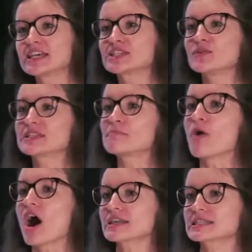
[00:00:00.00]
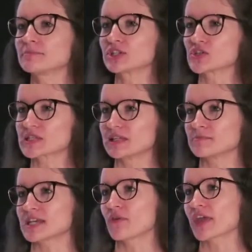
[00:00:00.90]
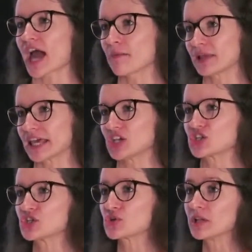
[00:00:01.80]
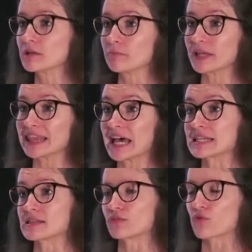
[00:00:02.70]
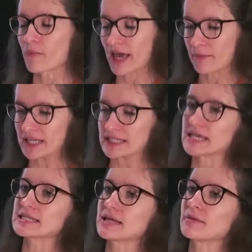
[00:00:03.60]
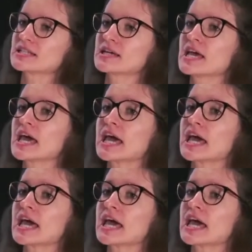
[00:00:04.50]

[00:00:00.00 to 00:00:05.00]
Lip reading: so it's impossible to slim down the application to a little bit less than 4 megabyte size limit.